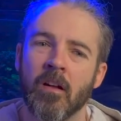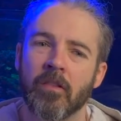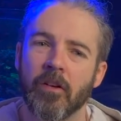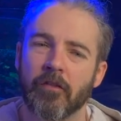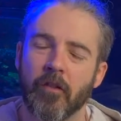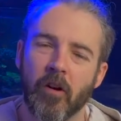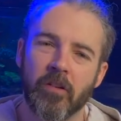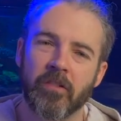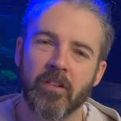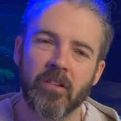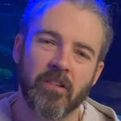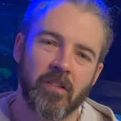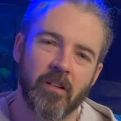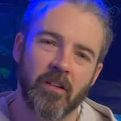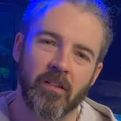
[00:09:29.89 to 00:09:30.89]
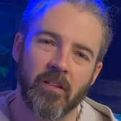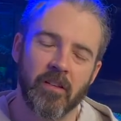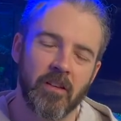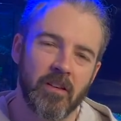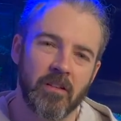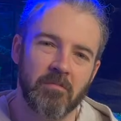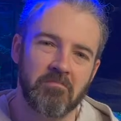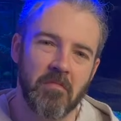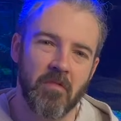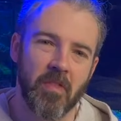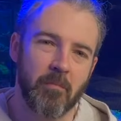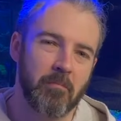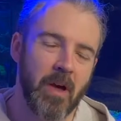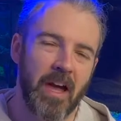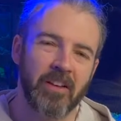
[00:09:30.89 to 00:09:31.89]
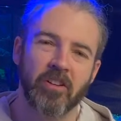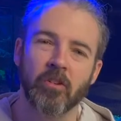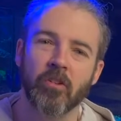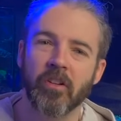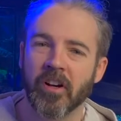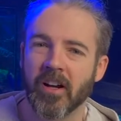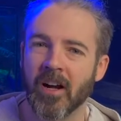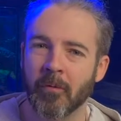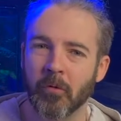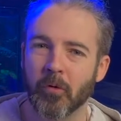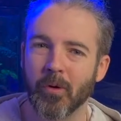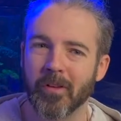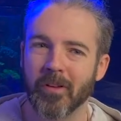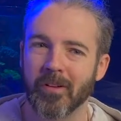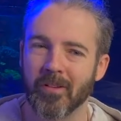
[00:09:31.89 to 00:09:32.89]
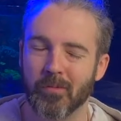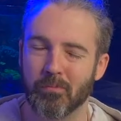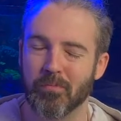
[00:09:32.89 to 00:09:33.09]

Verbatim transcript: The first is that the manual that comes with it is